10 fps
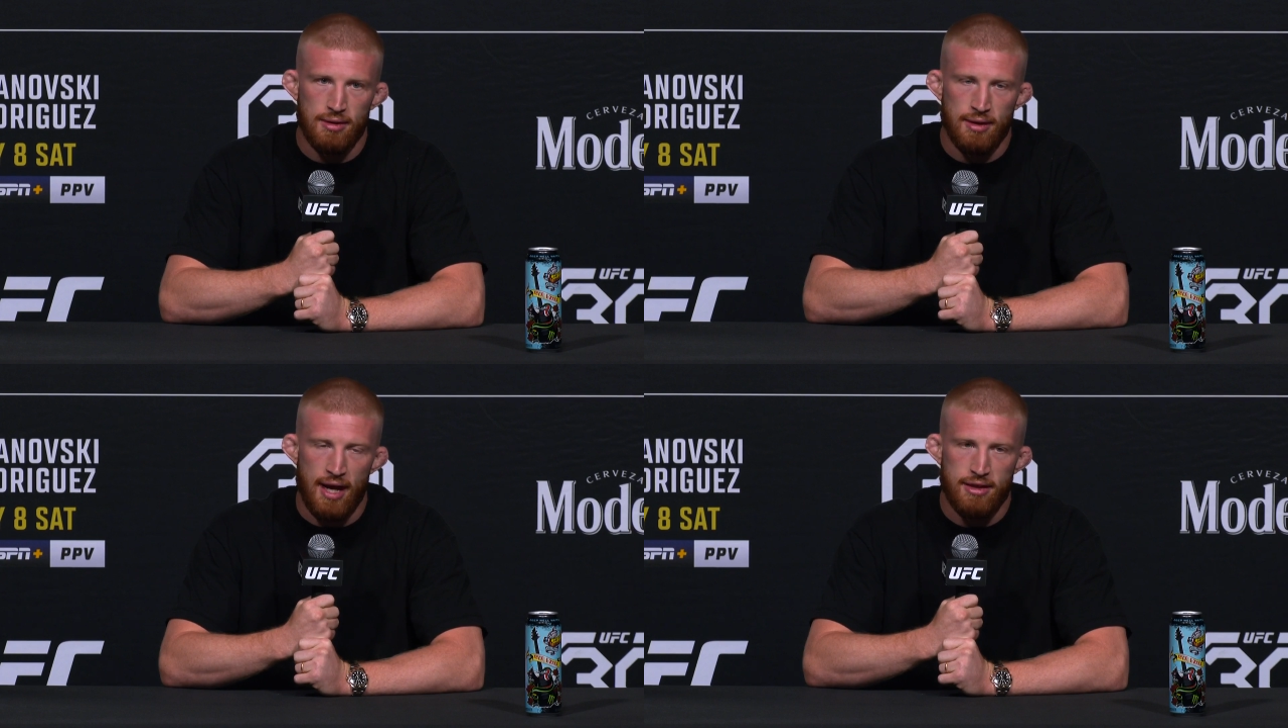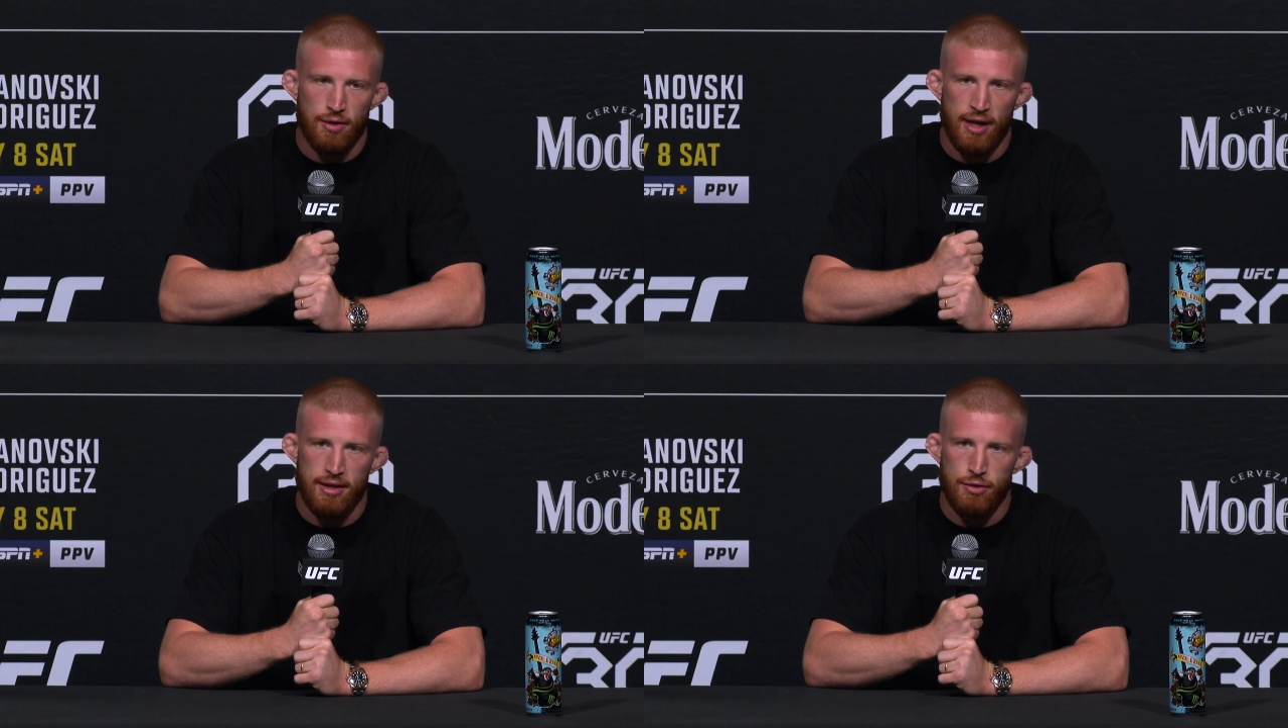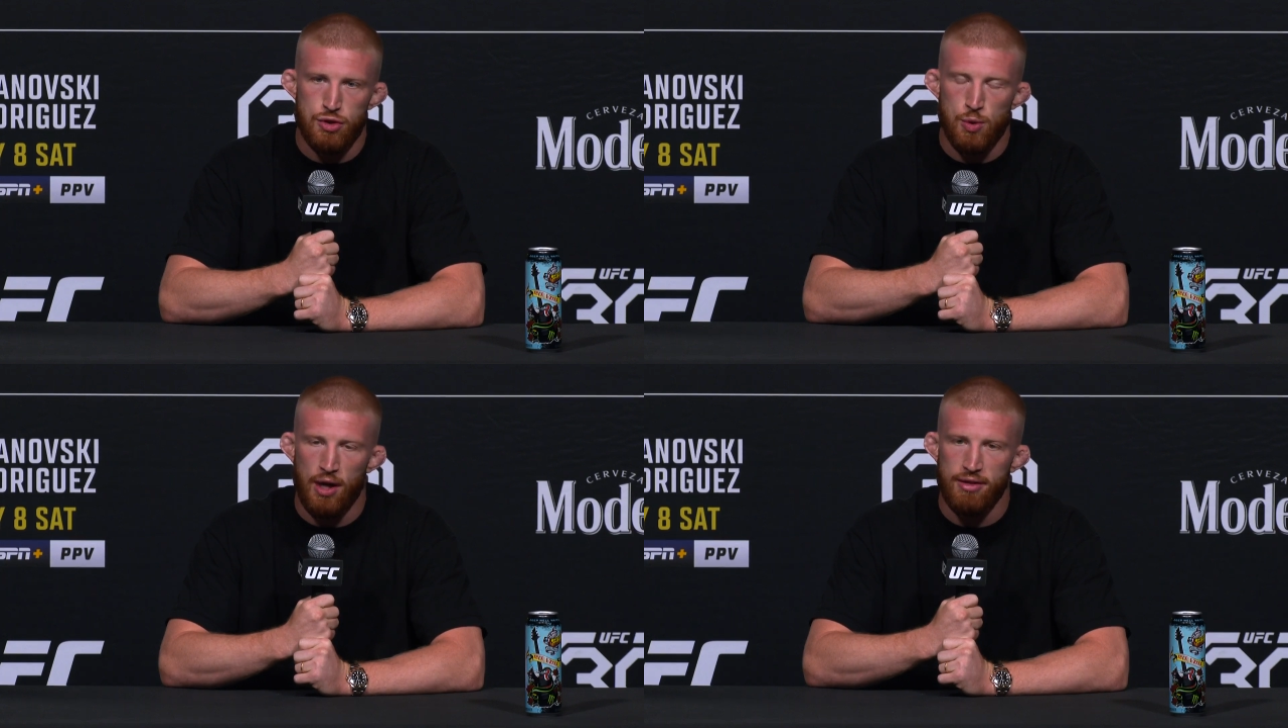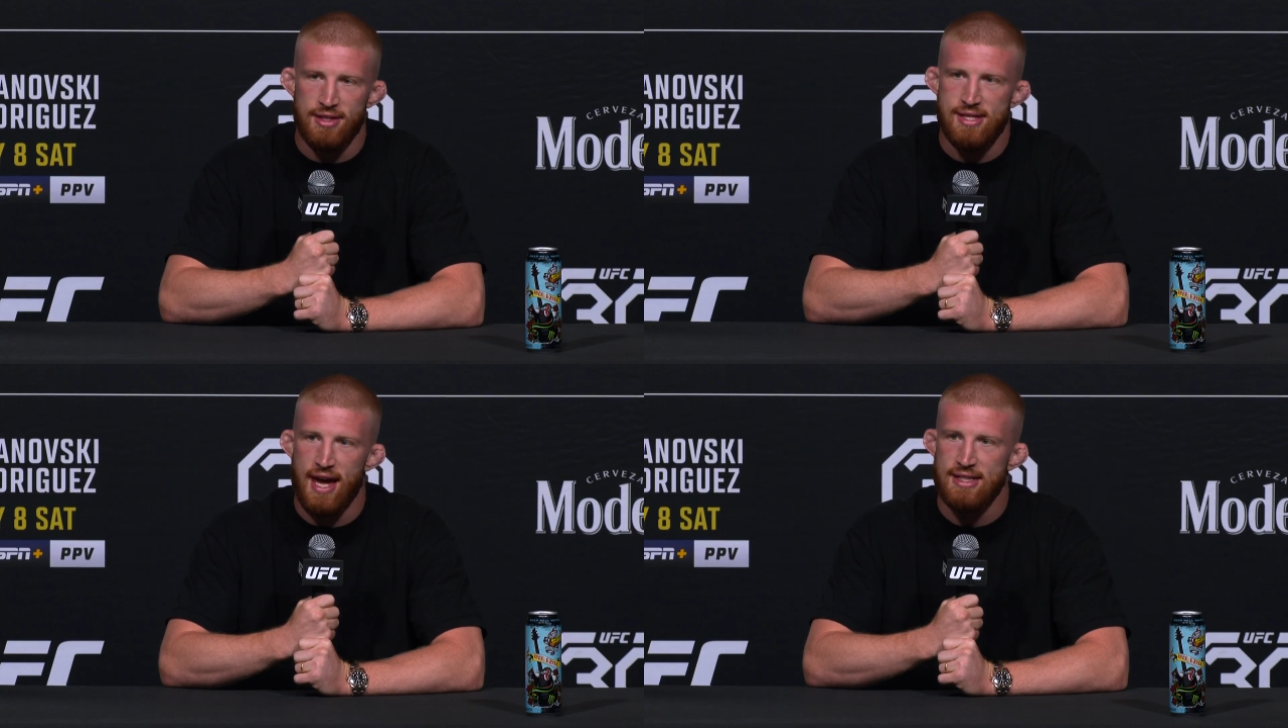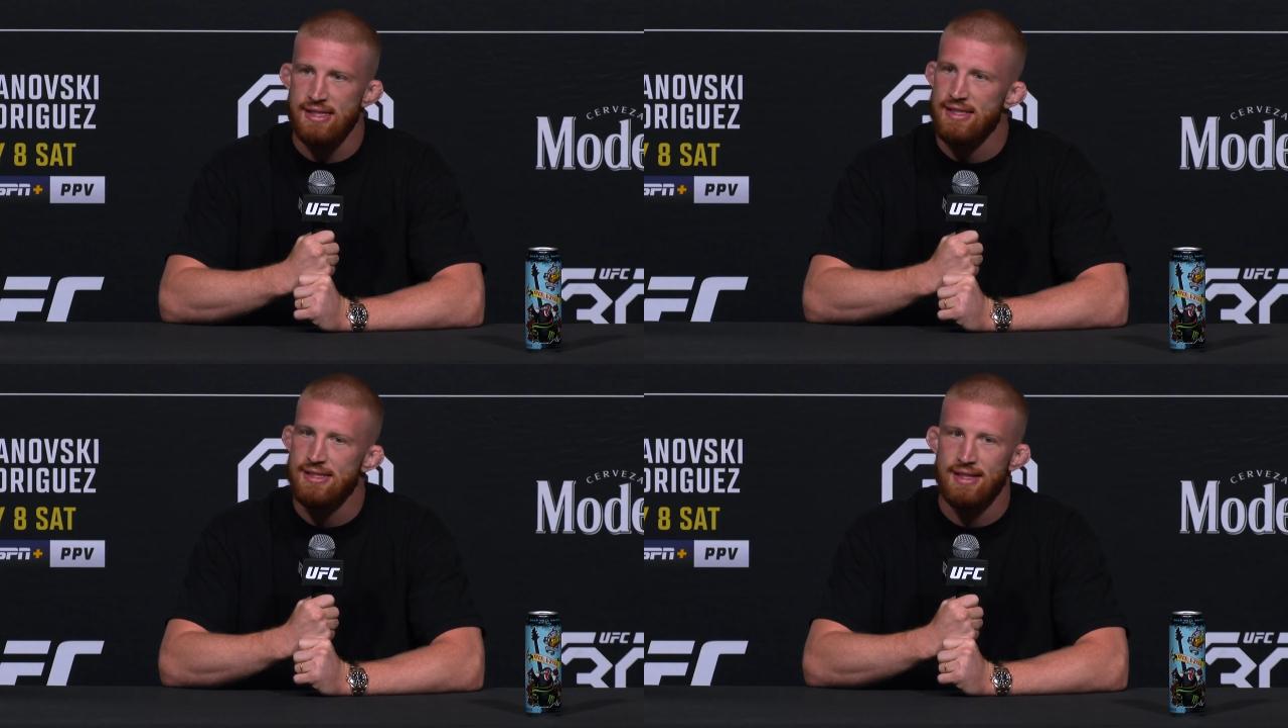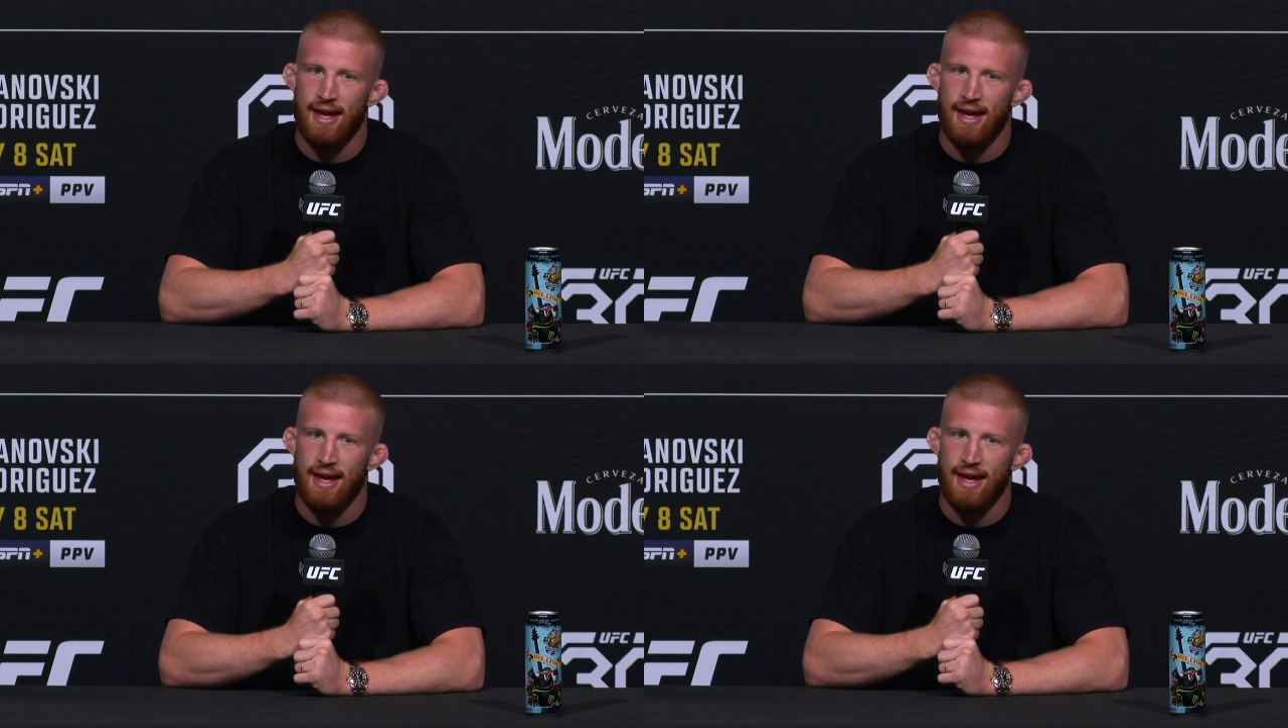ninth grade through 12th in Texas,